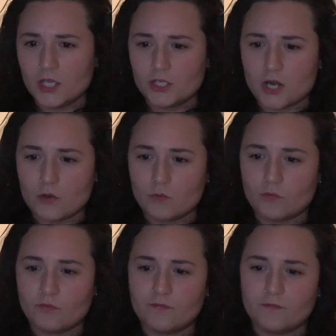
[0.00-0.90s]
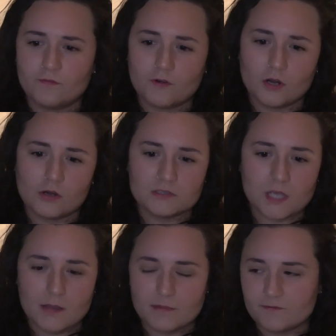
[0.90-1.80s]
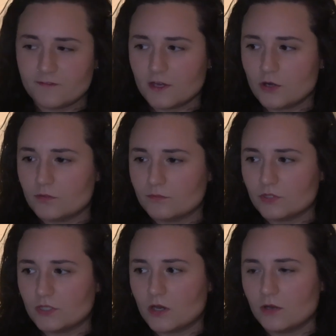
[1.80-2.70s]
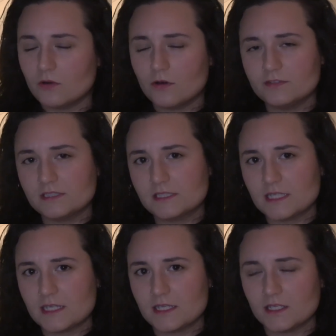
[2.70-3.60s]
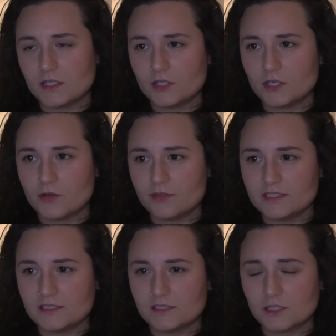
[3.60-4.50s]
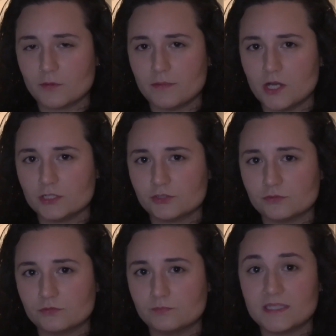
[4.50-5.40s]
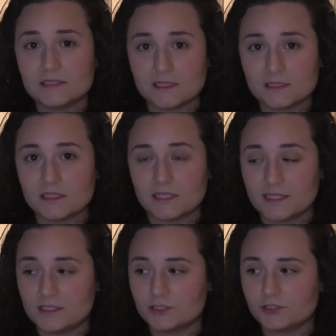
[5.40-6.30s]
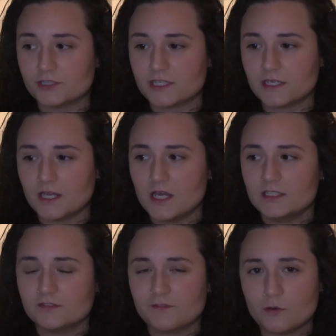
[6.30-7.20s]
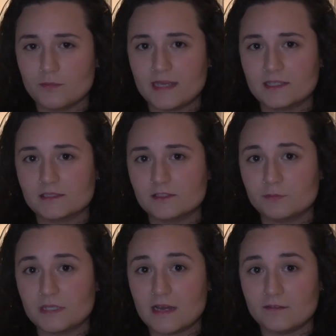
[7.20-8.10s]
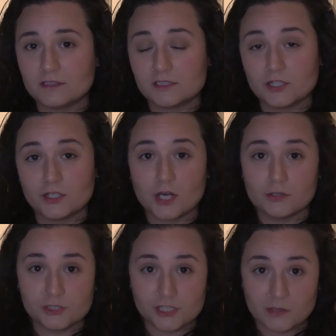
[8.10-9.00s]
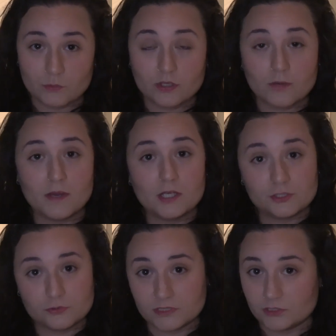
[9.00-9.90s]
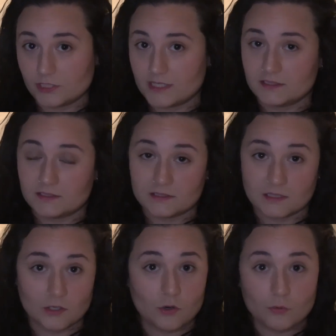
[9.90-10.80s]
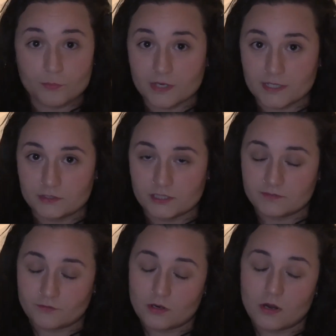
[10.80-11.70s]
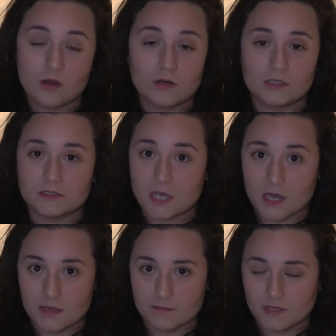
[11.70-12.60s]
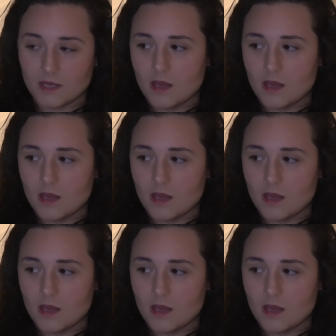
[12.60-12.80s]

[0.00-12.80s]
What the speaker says: you know, for a long time in film, you know, obviously, you know, this is a commercial business and an industry. So filmmakers have been having to negotiate with commercial interests and corporate interests for a long, long time.